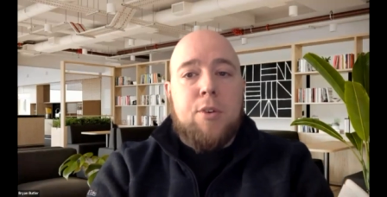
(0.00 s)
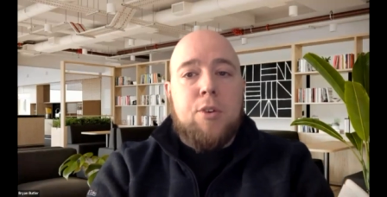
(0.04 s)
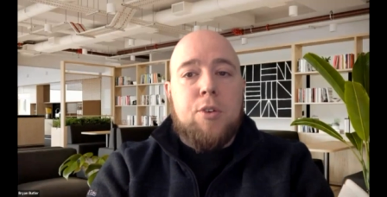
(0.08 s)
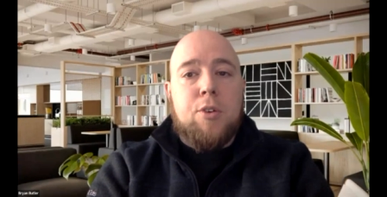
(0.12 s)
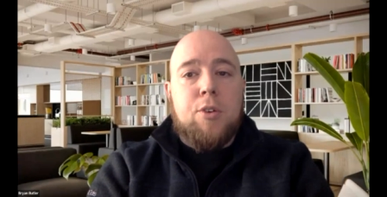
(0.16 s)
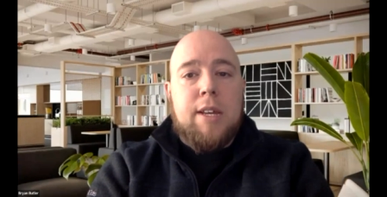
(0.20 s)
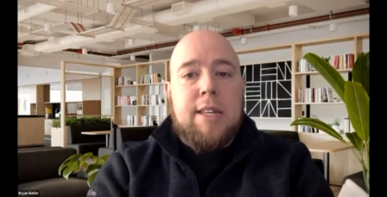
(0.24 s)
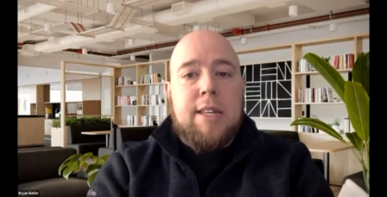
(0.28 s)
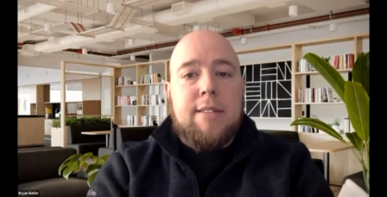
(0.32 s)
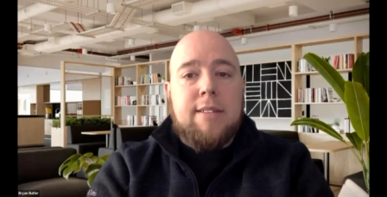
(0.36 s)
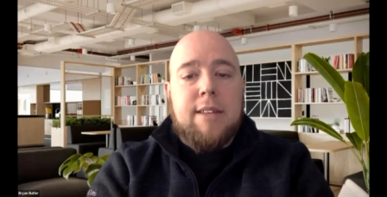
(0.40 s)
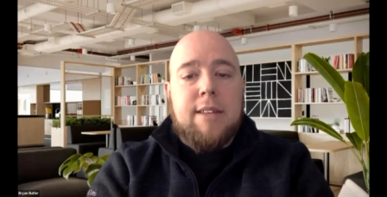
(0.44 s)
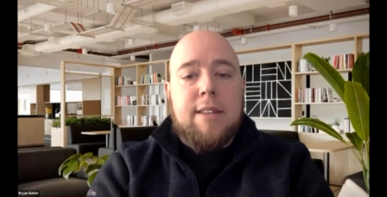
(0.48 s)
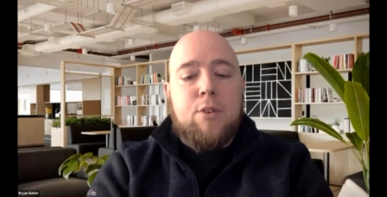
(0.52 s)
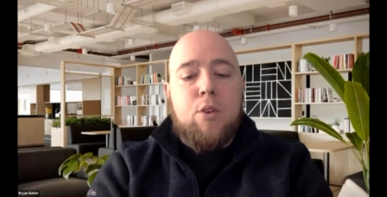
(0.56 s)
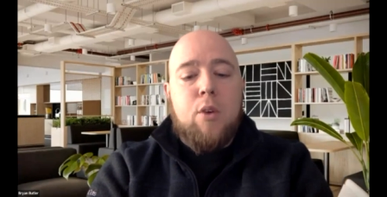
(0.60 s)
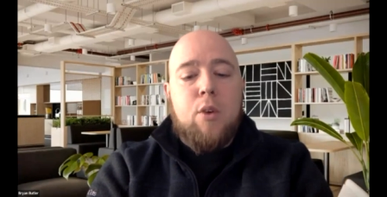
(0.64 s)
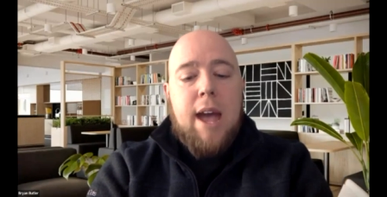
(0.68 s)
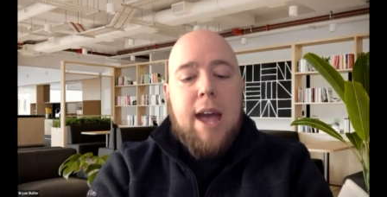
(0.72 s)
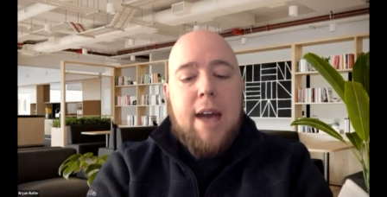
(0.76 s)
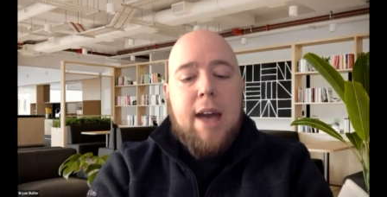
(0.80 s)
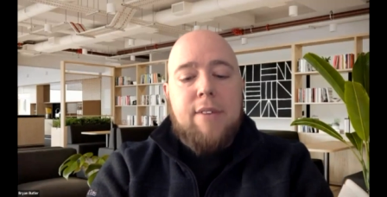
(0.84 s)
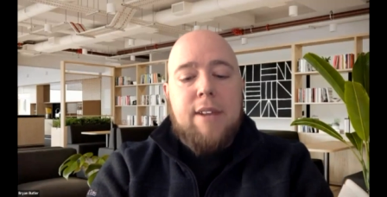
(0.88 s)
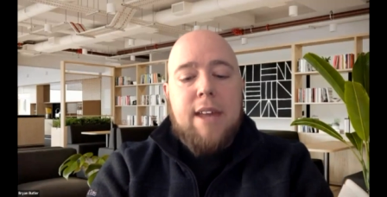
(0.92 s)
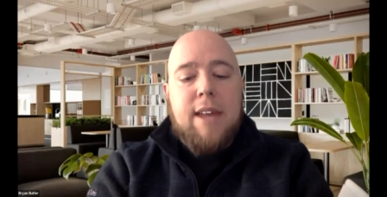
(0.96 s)
through is
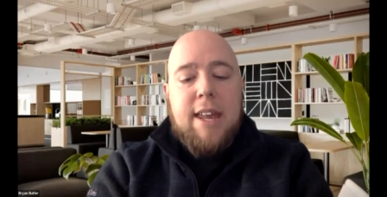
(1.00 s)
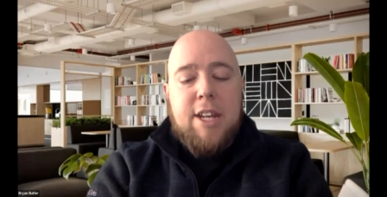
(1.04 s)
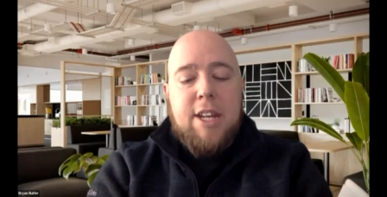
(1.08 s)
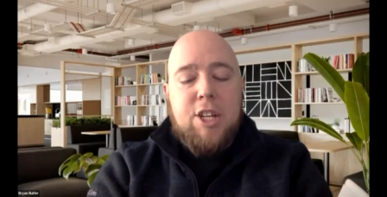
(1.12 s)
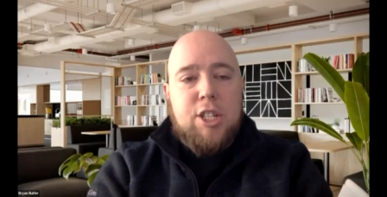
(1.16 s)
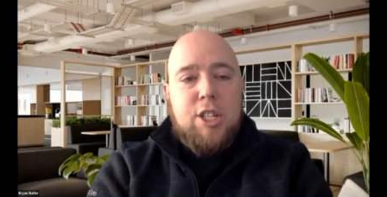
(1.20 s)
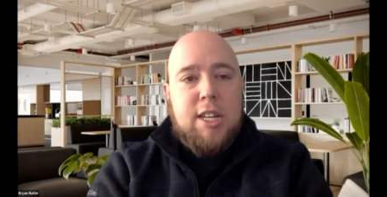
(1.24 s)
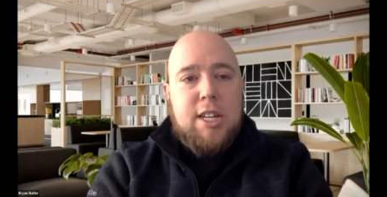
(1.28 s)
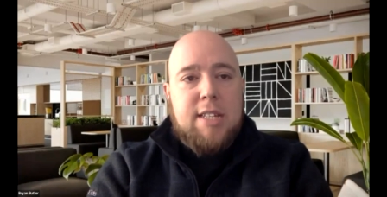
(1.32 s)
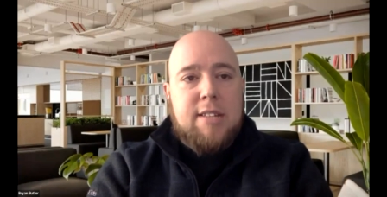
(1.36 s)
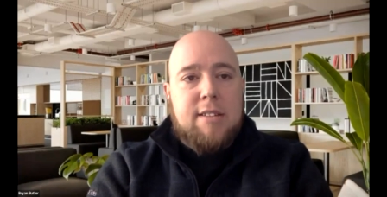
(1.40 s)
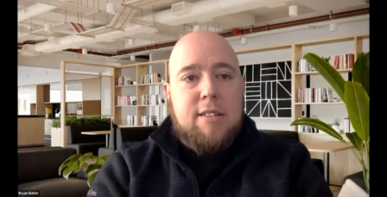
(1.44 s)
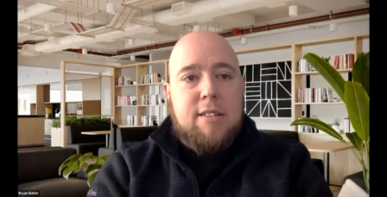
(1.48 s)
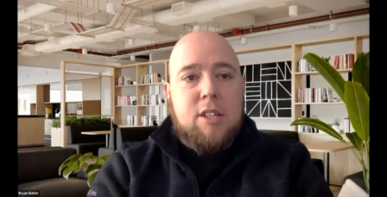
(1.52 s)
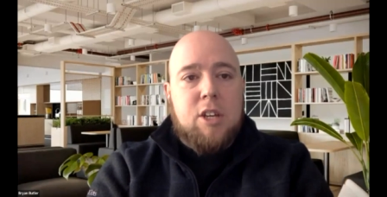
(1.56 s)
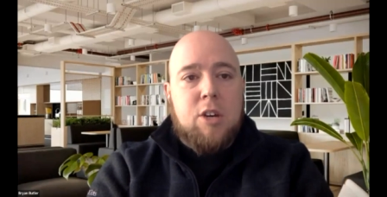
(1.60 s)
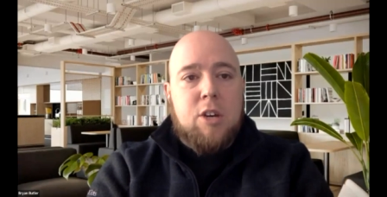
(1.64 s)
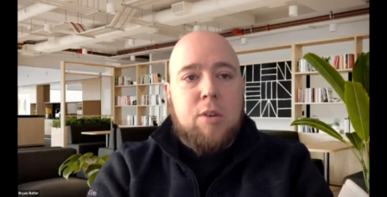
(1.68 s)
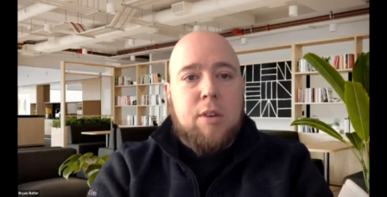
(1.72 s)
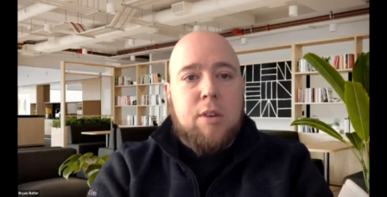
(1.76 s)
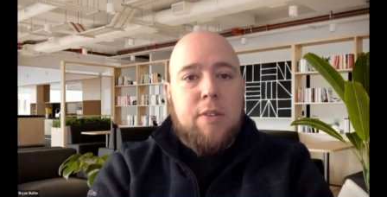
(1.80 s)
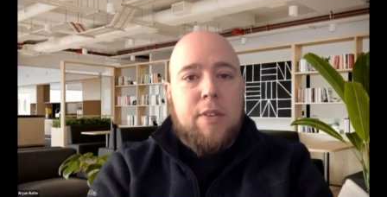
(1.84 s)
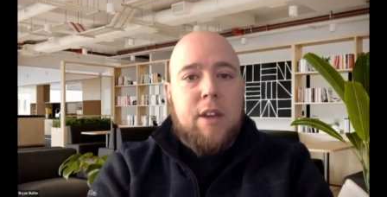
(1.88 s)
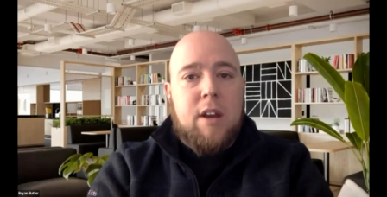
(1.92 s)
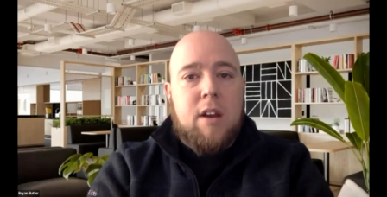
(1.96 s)
if you haven't had a chance
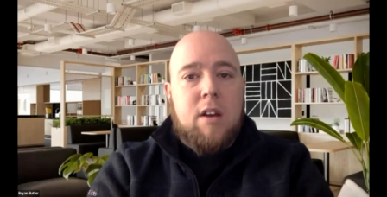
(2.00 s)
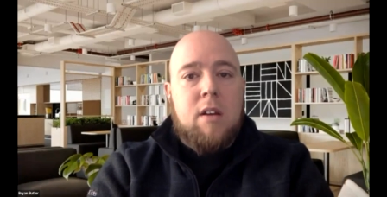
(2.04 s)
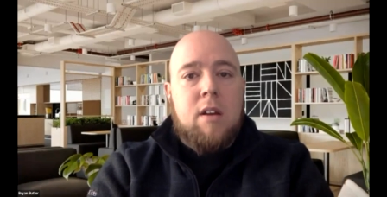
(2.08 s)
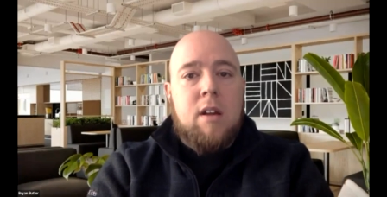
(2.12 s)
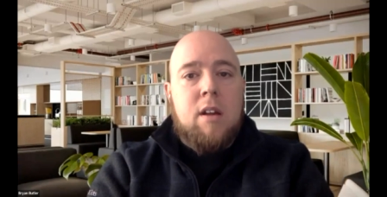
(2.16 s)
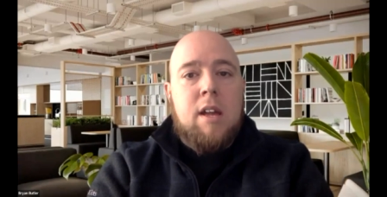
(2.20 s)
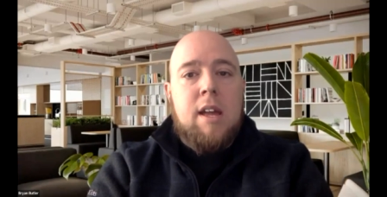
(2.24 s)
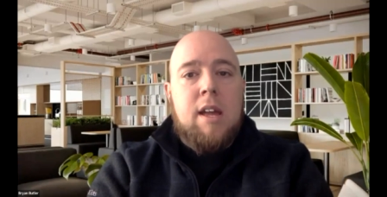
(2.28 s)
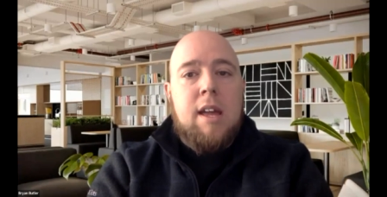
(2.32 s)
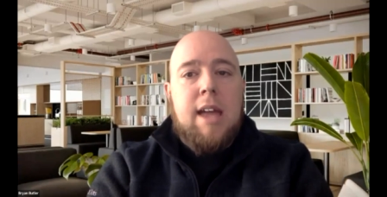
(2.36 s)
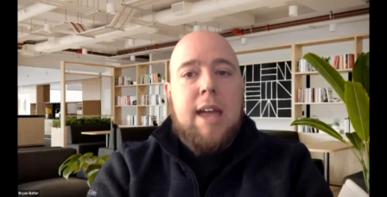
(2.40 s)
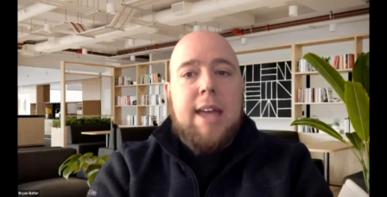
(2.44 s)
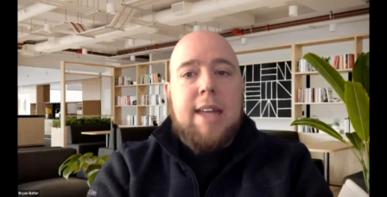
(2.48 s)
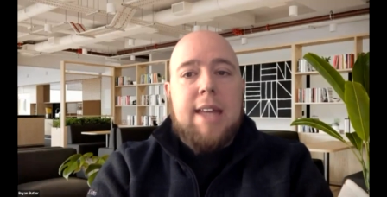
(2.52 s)
to go in there